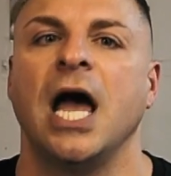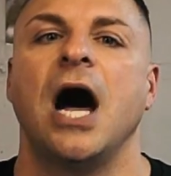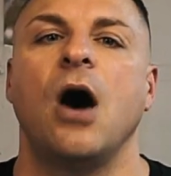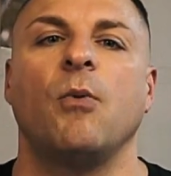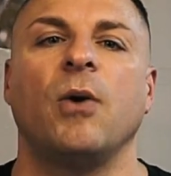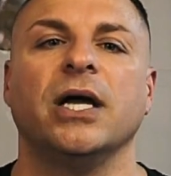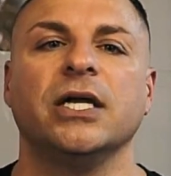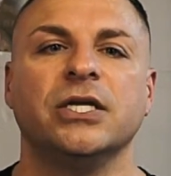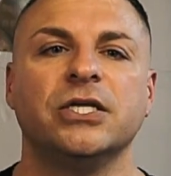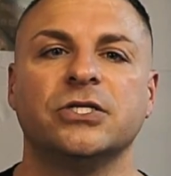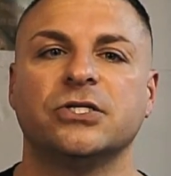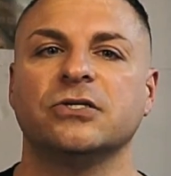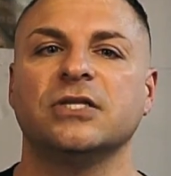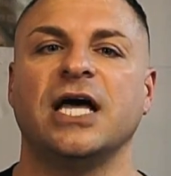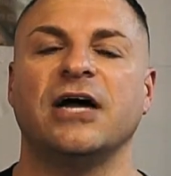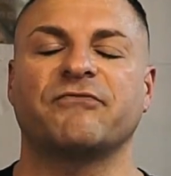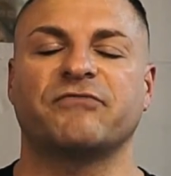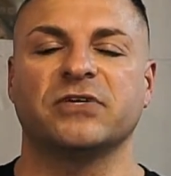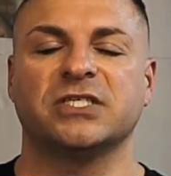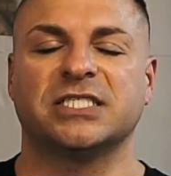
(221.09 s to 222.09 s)
I want you to do
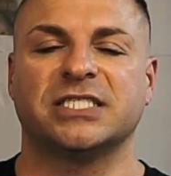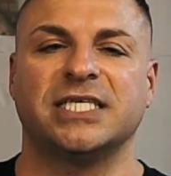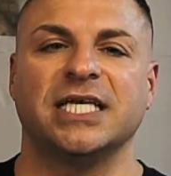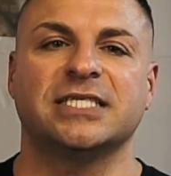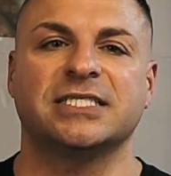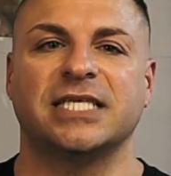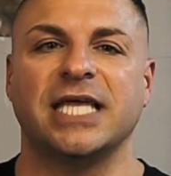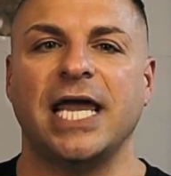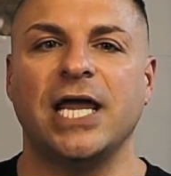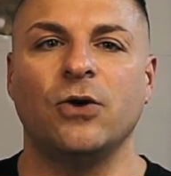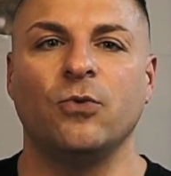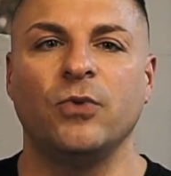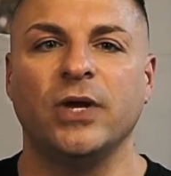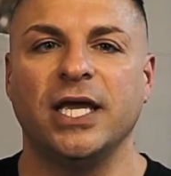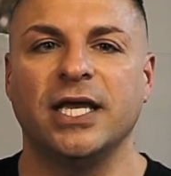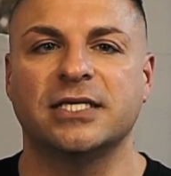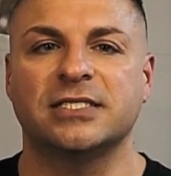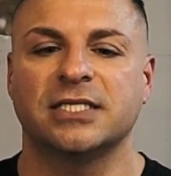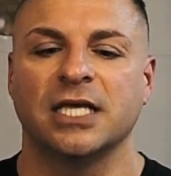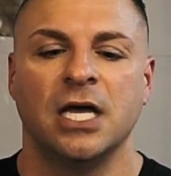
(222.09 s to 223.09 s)
that for 6 to 8
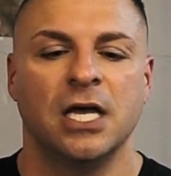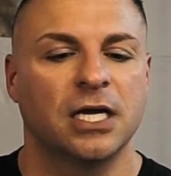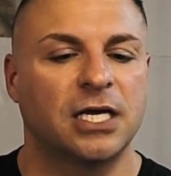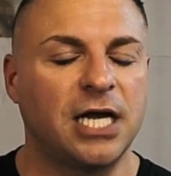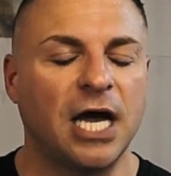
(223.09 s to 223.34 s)
weeks.